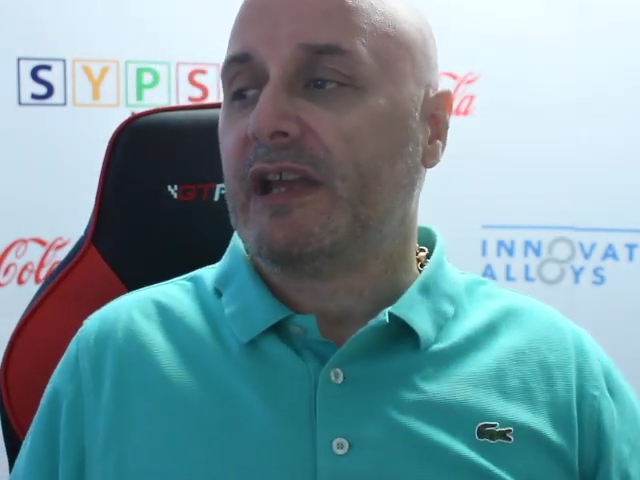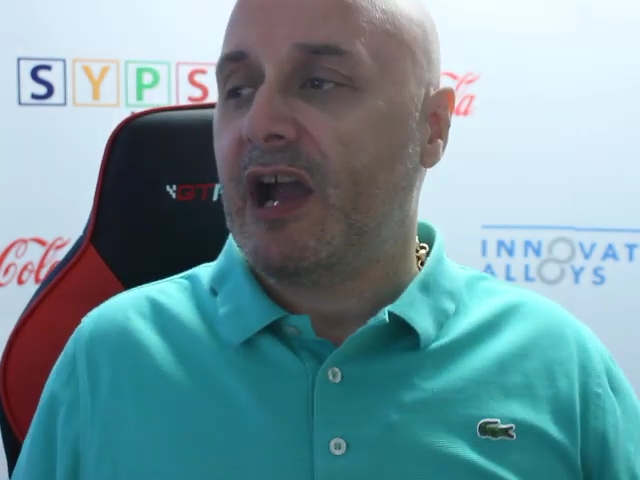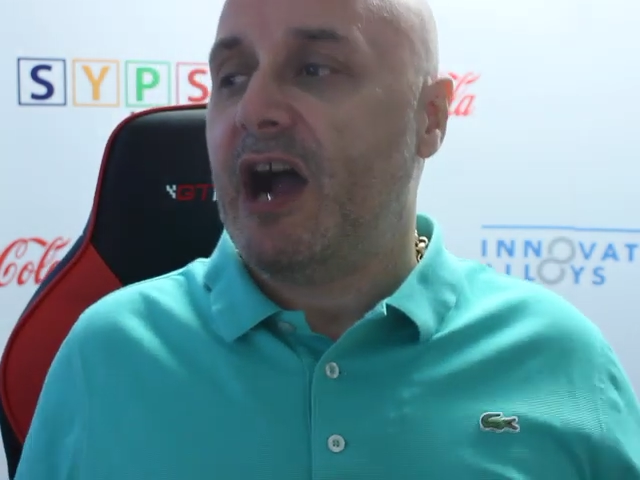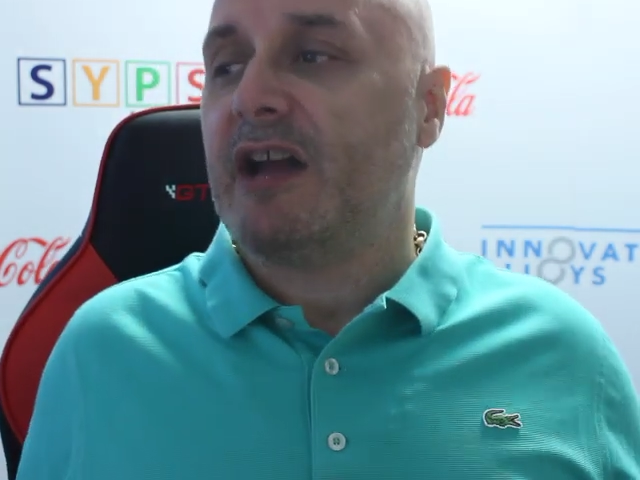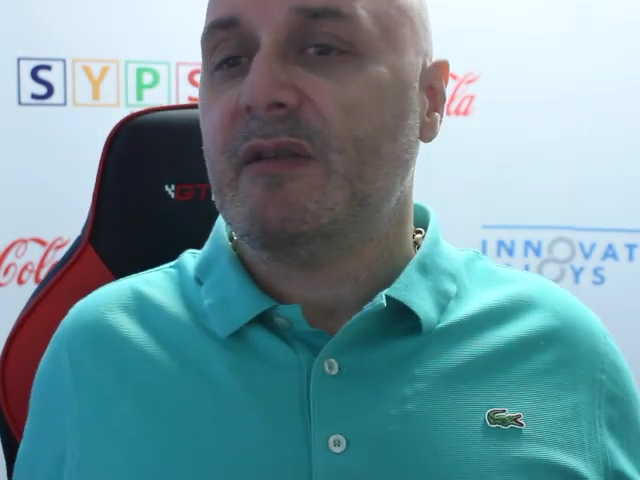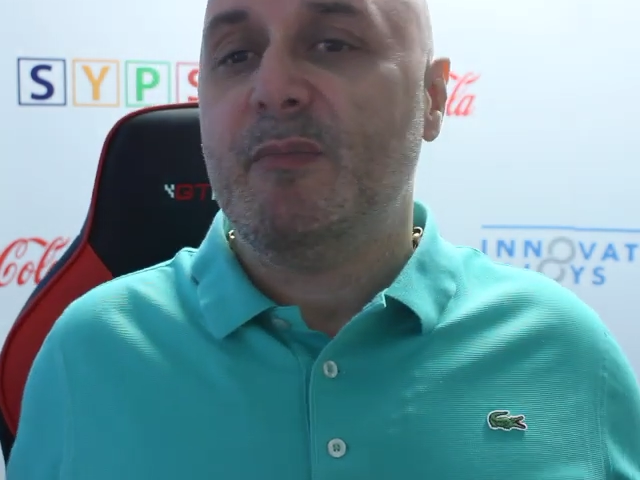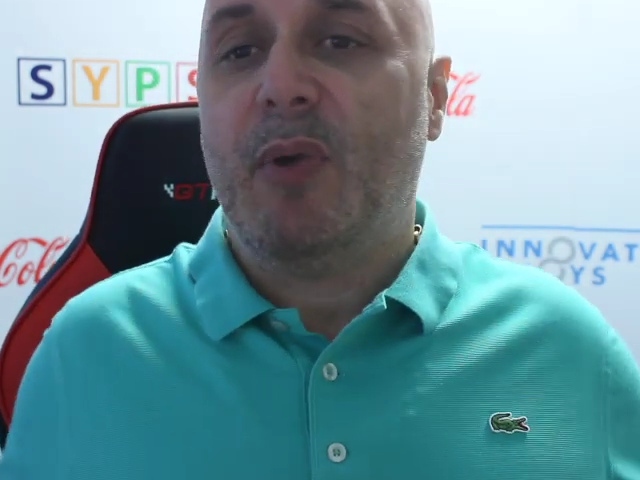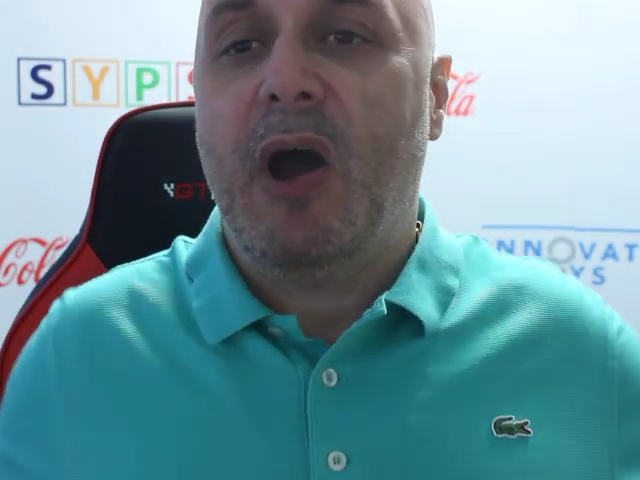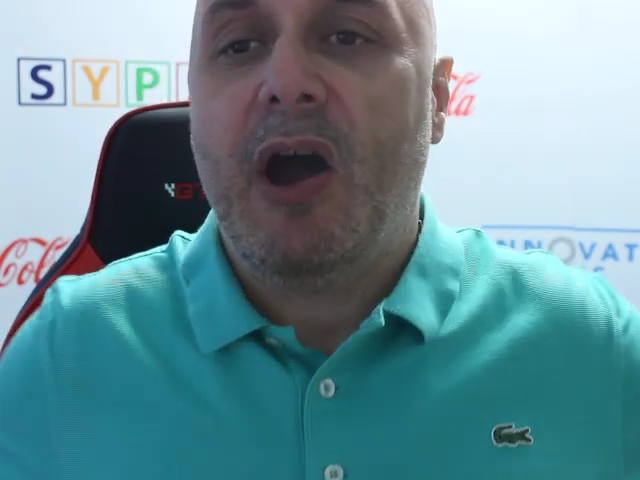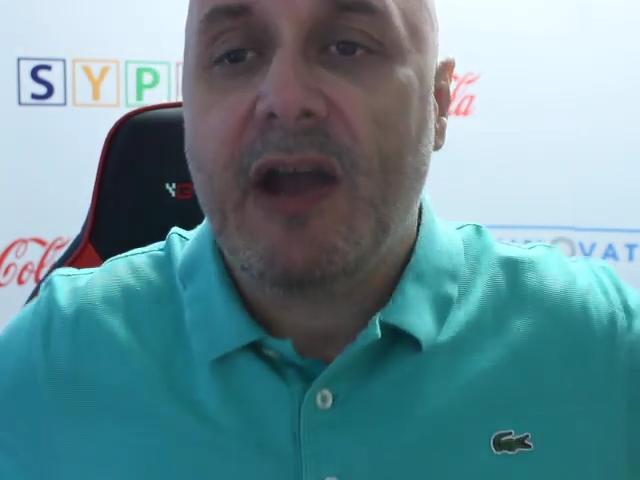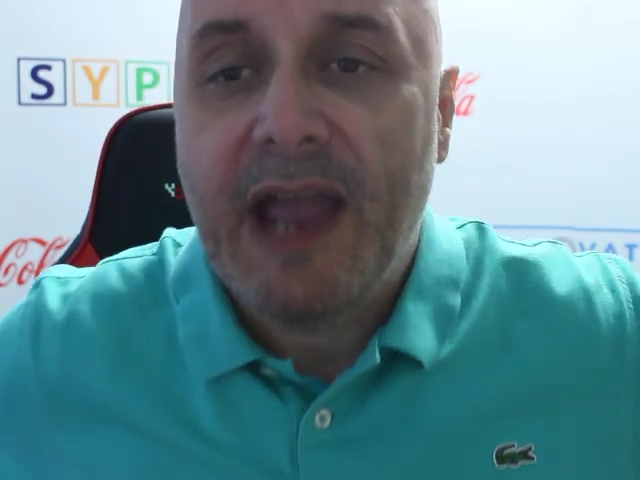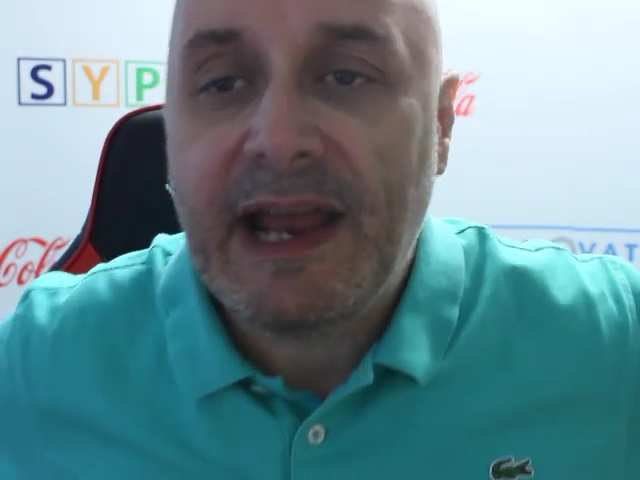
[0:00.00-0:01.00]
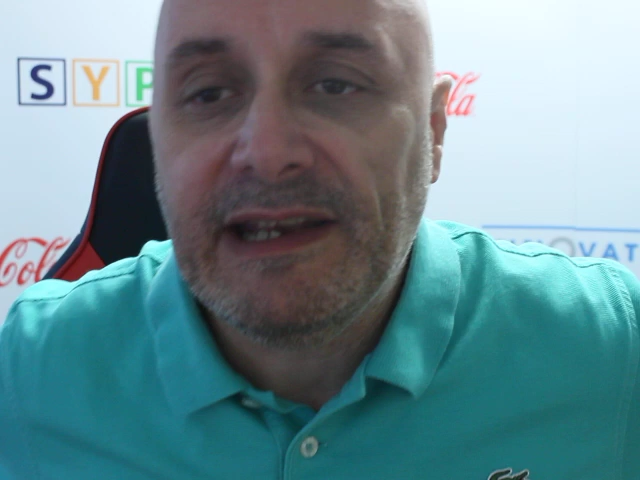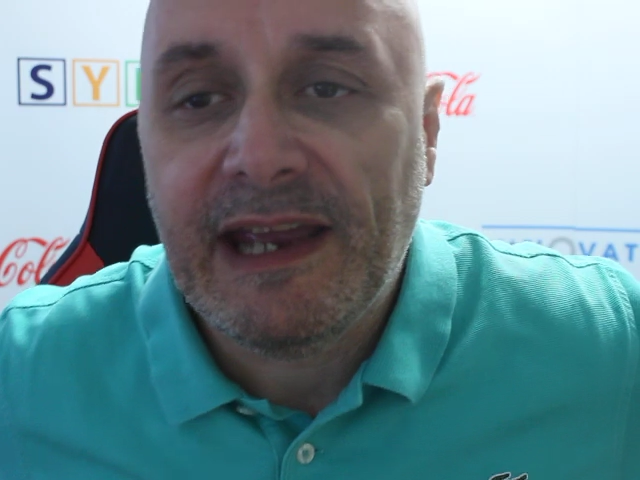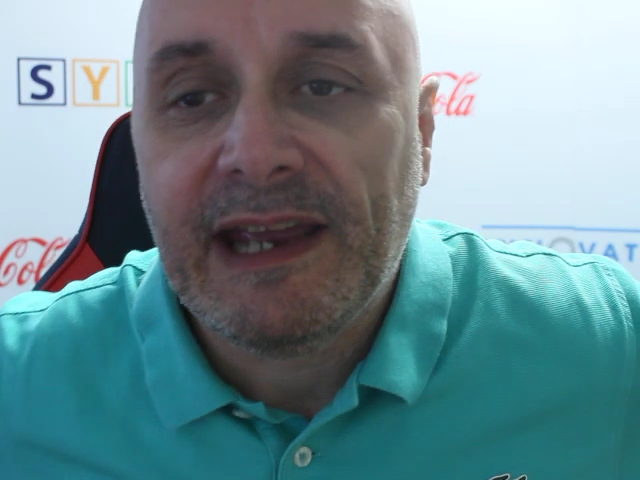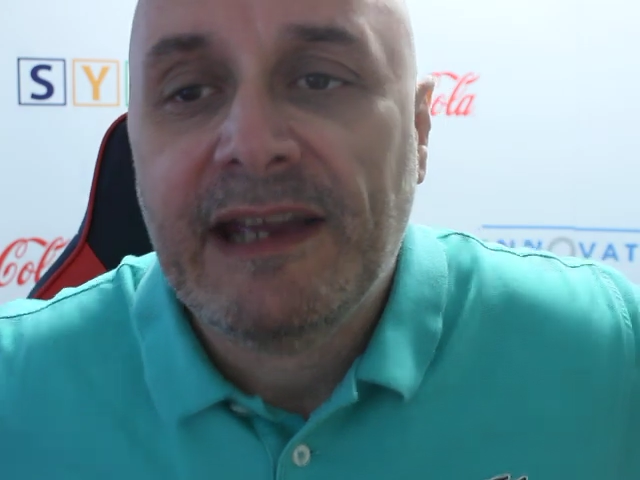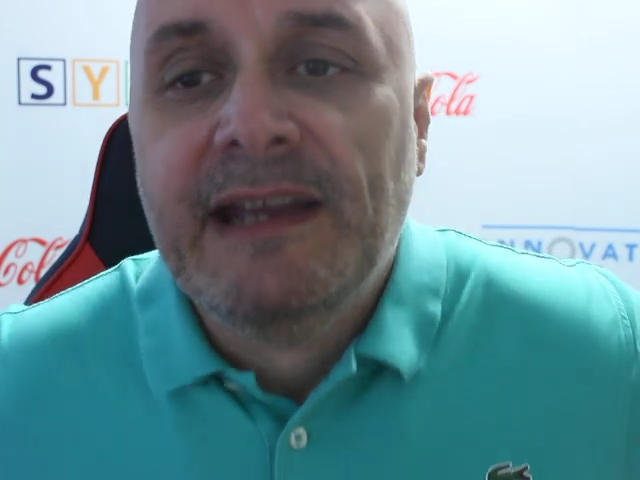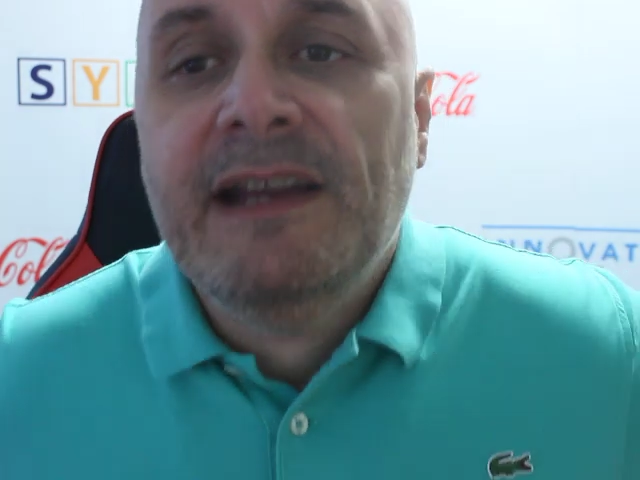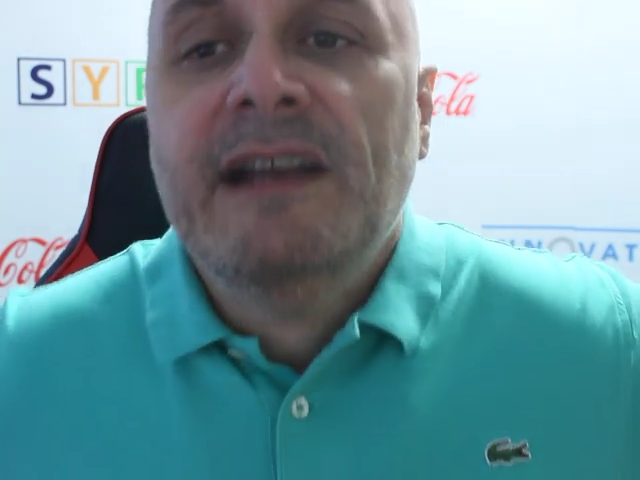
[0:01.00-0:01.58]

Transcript: garden party. Eddie,